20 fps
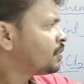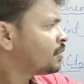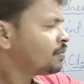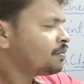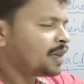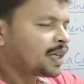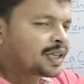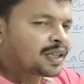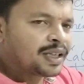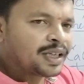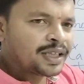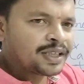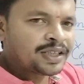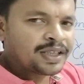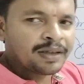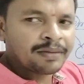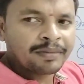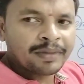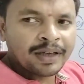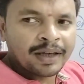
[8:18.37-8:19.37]

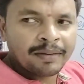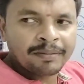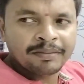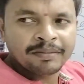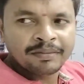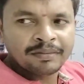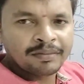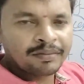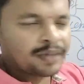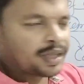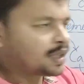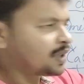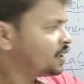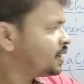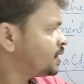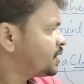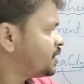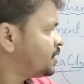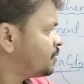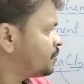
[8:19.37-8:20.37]
magnesium, M,
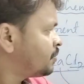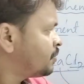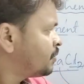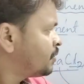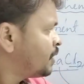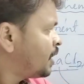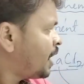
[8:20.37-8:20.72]
magnesium.